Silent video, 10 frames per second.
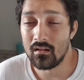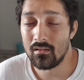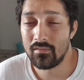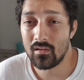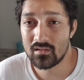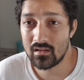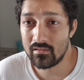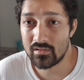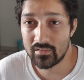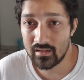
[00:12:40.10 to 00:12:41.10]
falls out
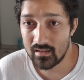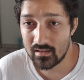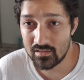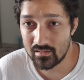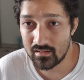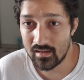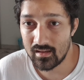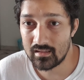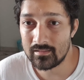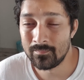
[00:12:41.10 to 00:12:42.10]
of a tree and hits you in the
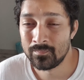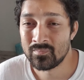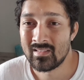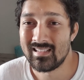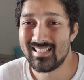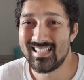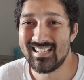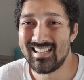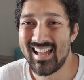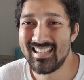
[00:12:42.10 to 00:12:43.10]
head,
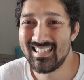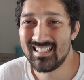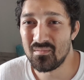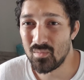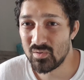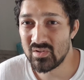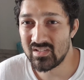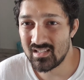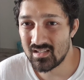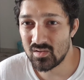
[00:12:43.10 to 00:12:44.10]
in any
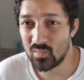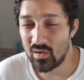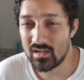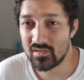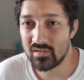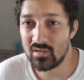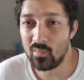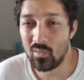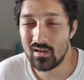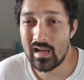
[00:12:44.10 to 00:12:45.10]
emergency situation, you
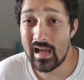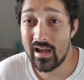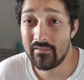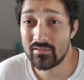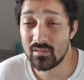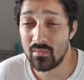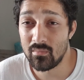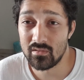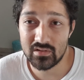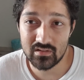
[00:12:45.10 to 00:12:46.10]
want to have some
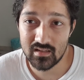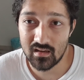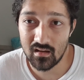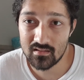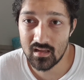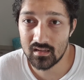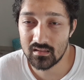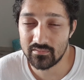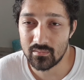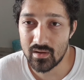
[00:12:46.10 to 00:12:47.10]
emergency contact
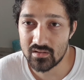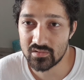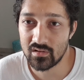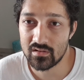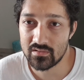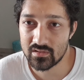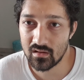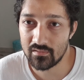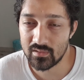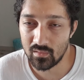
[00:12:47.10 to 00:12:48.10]
information on
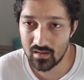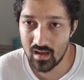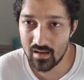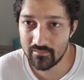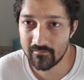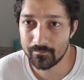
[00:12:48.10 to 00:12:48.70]
yourself. You want to have